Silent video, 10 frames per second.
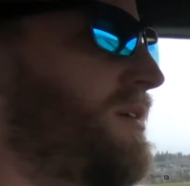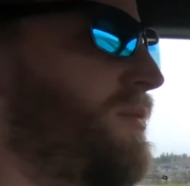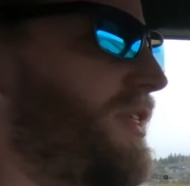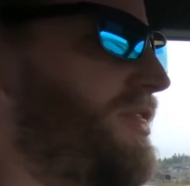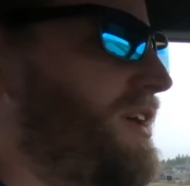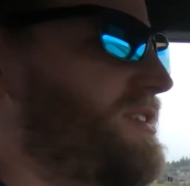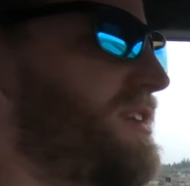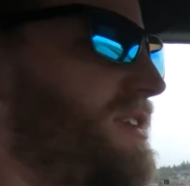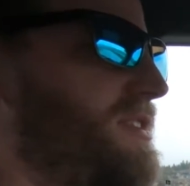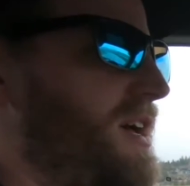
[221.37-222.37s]
with this,
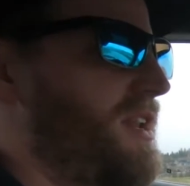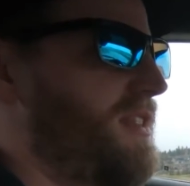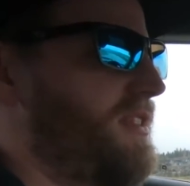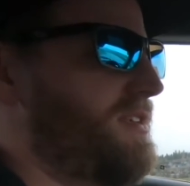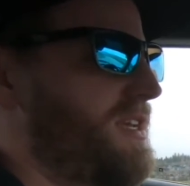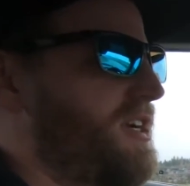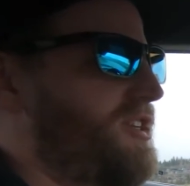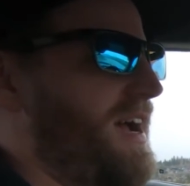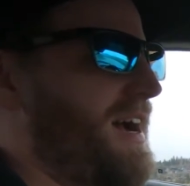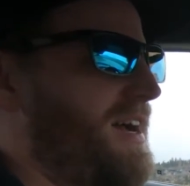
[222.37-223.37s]
is that this
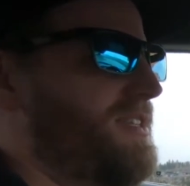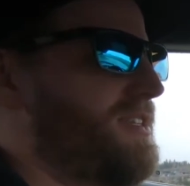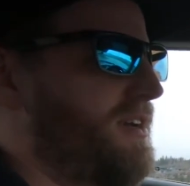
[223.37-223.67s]
actually has